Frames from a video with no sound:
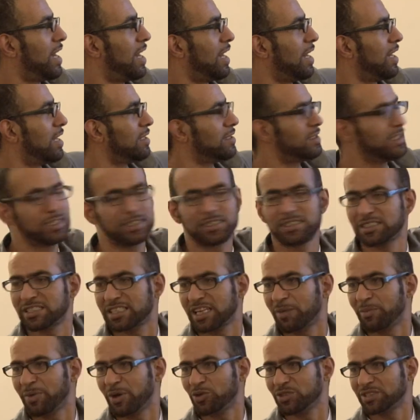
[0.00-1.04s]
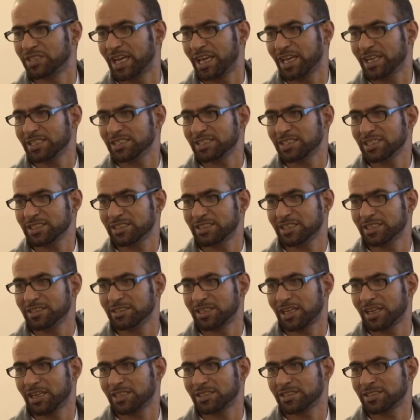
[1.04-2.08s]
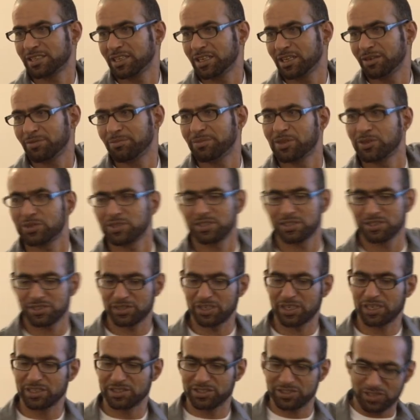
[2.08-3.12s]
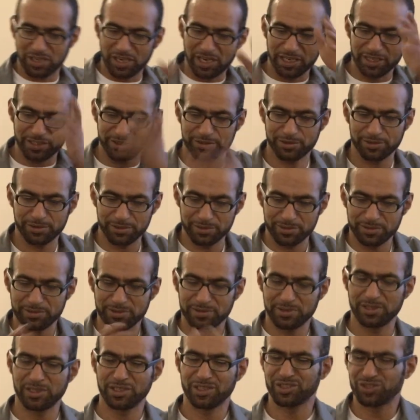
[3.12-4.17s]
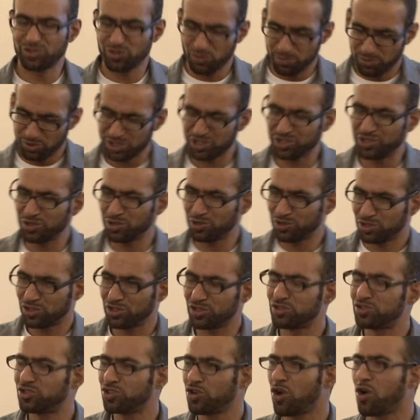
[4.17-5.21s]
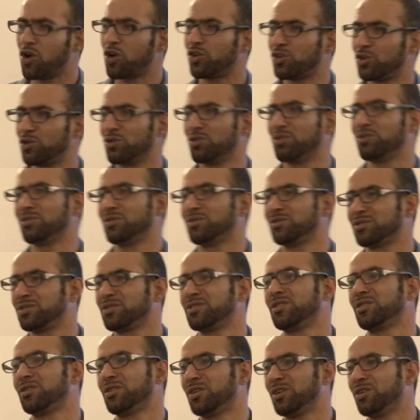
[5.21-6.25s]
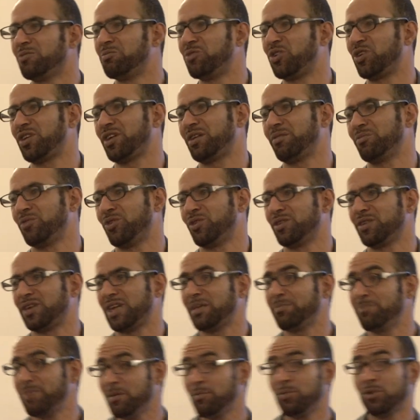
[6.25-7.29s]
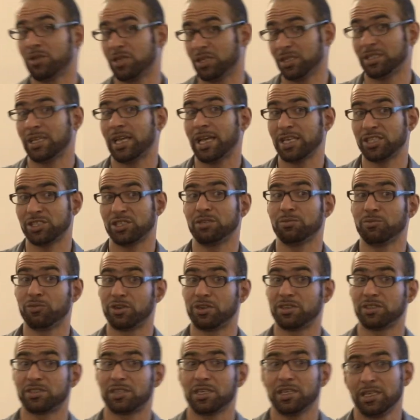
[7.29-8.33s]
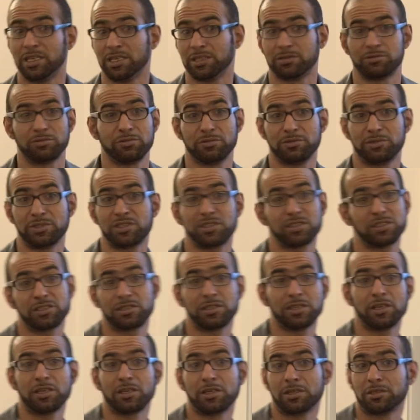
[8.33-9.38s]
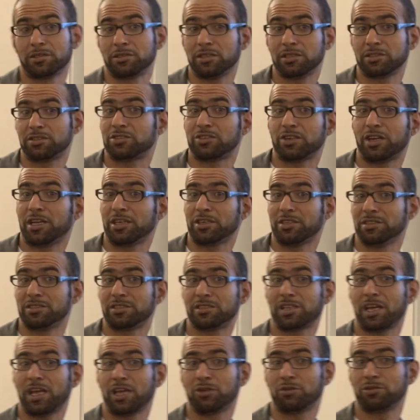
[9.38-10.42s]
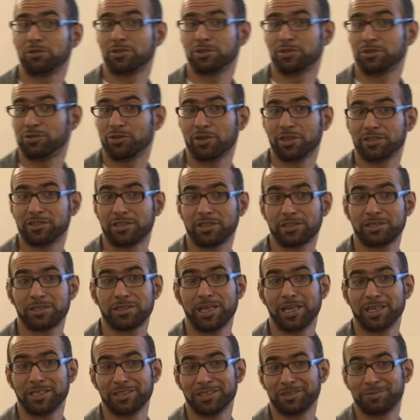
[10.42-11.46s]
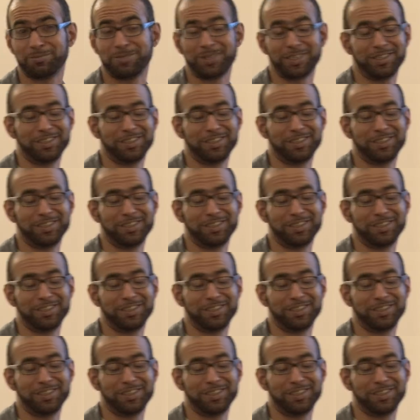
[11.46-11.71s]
uh, this is about the exit in the last year because Israel tried to, to push you, to choke you more and more. And people get actually more resilient, which is they try in psychology to understand it.